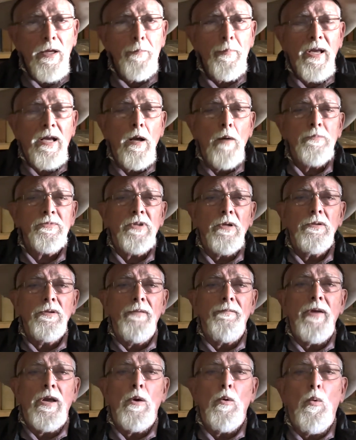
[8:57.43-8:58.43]
becomes a
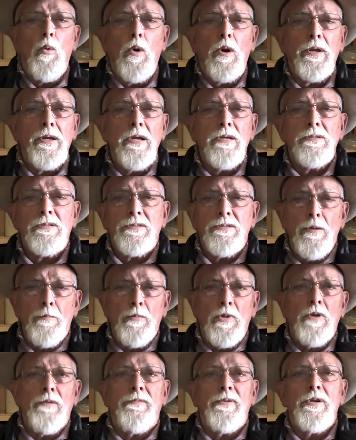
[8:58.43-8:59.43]
living, working
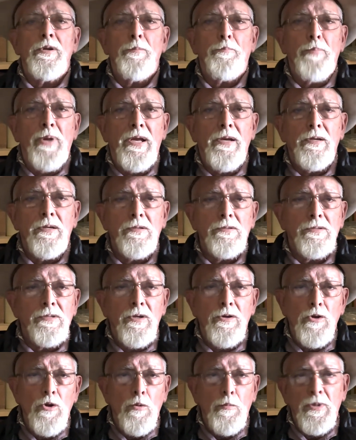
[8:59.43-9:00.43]
symbol of independence
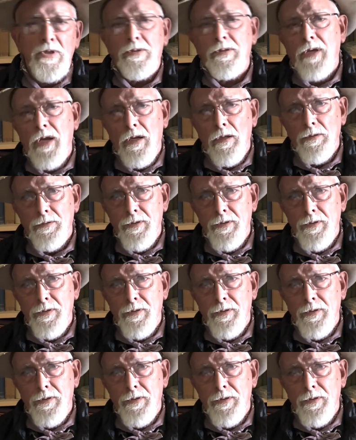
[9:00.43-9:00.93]
and human-scaled